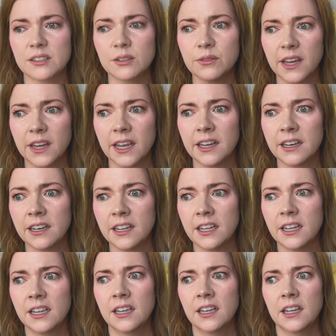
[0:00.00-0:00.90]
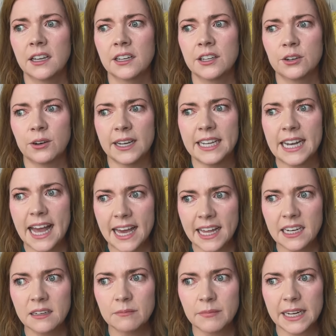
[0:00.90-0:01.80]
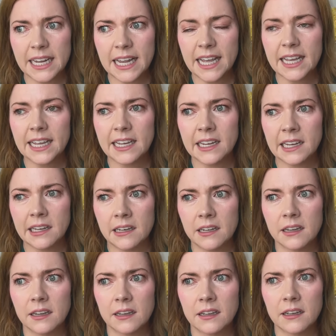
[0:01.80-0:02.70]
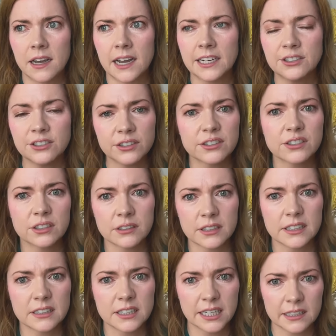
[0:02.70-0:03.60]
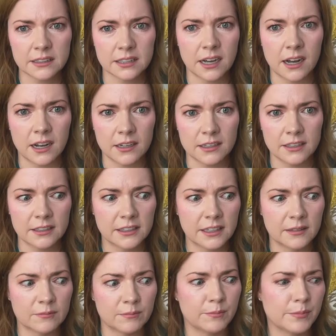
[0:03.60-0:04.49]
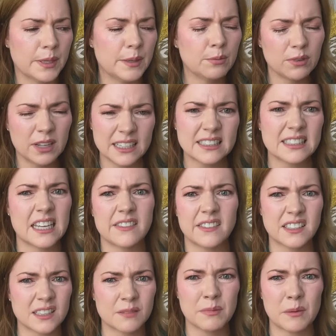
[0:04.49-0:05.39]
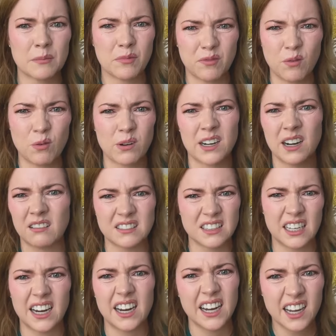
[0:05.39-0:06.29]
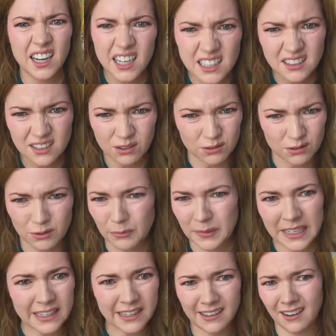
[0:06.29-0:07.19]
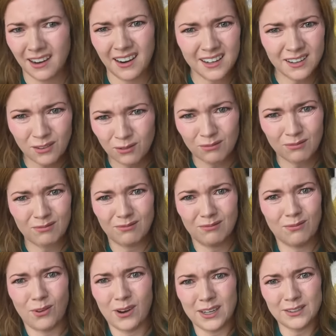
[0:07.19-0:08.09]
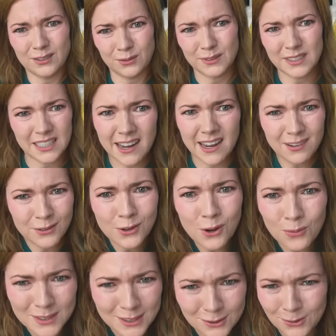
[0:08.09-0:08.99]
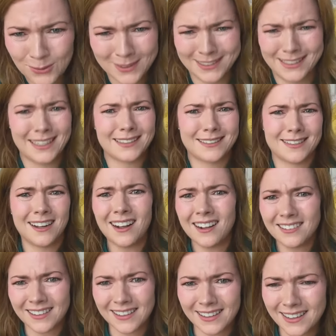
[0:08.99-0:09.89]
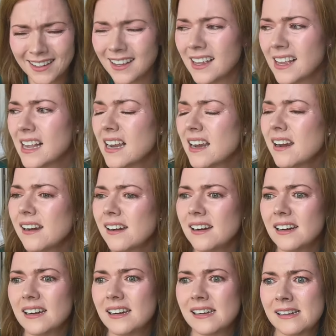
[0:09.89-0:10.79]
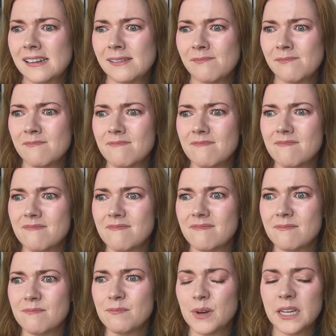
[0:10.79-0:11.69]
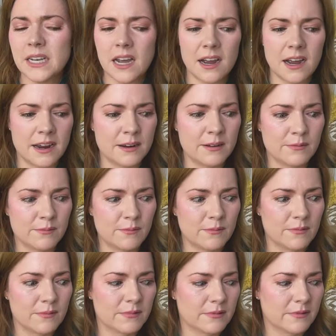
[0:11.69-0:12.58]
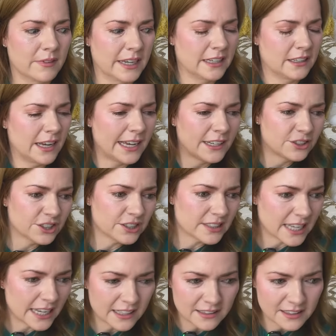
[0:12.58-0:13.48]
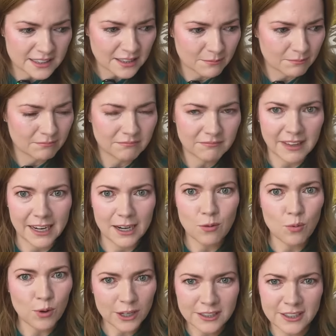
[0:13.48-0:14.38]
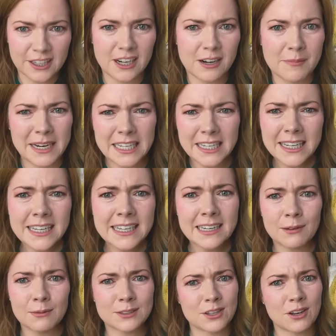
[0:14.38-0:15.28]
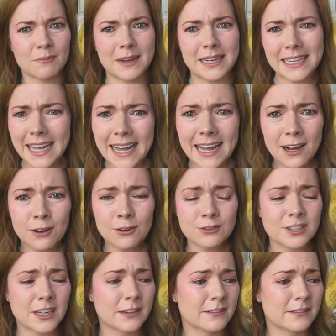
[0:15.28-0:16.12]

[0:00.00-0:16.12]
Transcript: So then you know, I had it in my head, I should start a TikTok. And people had said this to me before, and I was like, I hate social media. I don't want to do, I t- I don't know what to do on TikTok. Like, um, but I like had just had some like work done on my knee. I was on my couch.